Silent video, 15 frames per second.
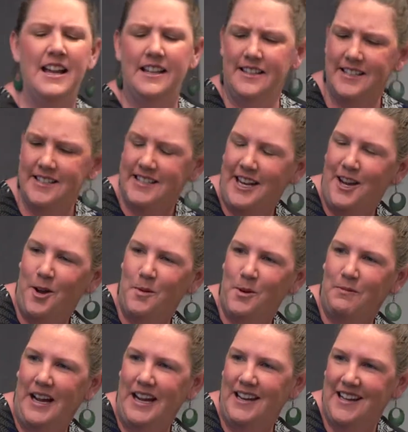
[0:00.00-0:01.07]
Did you see Home and
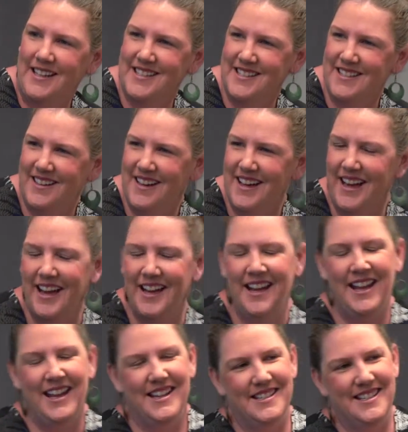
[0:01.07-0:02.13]
Away last night?
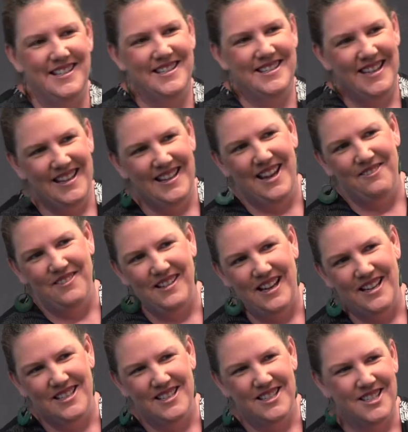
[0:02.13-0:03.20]
Did you see that
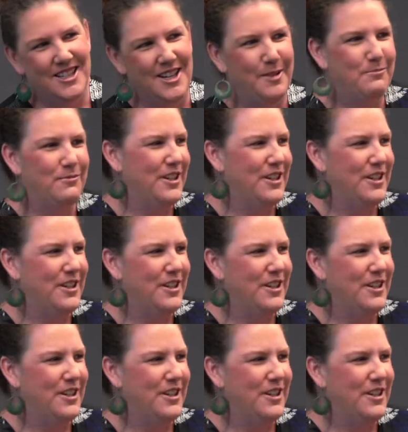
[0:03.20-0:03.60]
relationship?